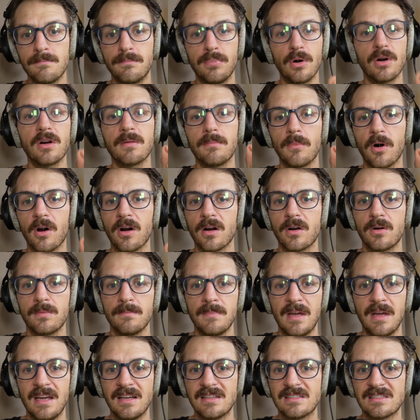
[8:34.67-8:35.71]
bookmark
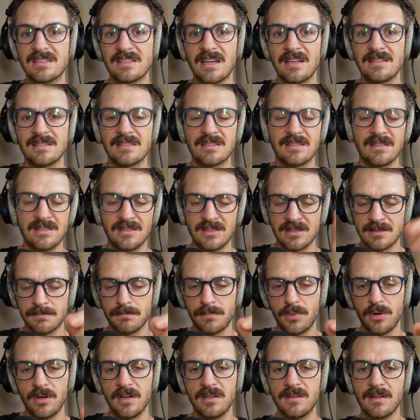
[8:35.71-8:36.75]
makes sense to just
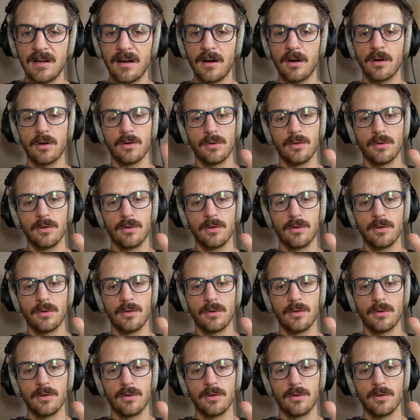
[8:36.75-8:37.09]
put in there,